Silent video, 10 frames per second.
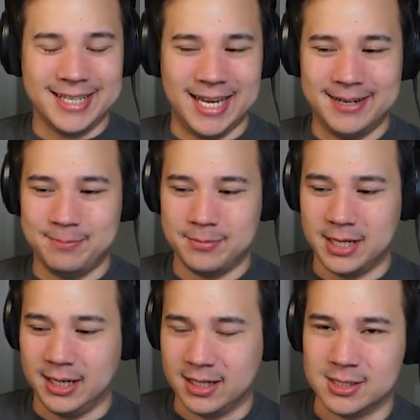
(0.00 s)
Get it?
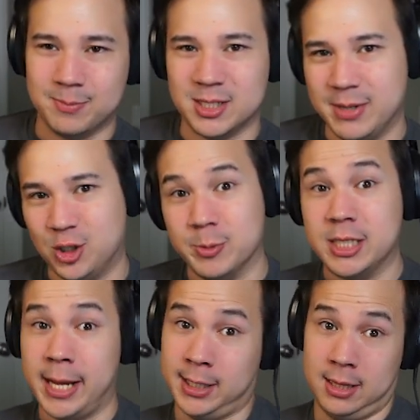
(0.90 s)
Get it? Because Miss Meacham is
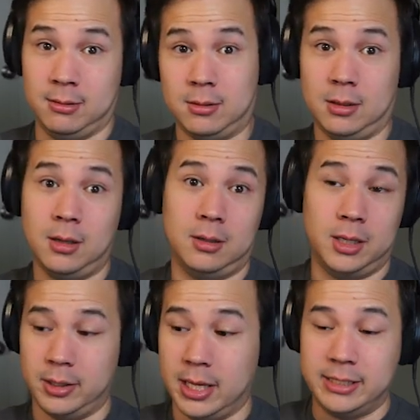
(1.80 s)
saying that
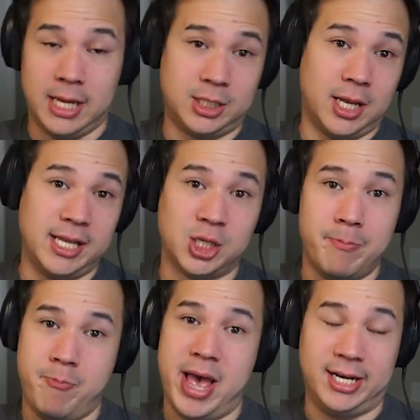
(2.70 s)
it's a
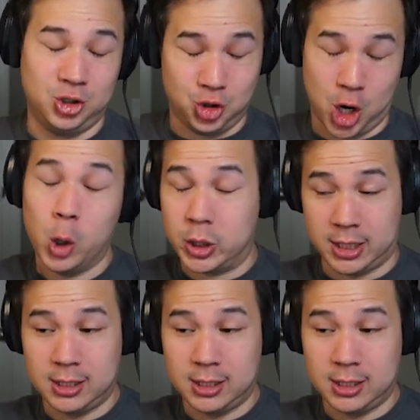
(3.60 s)
meta joke.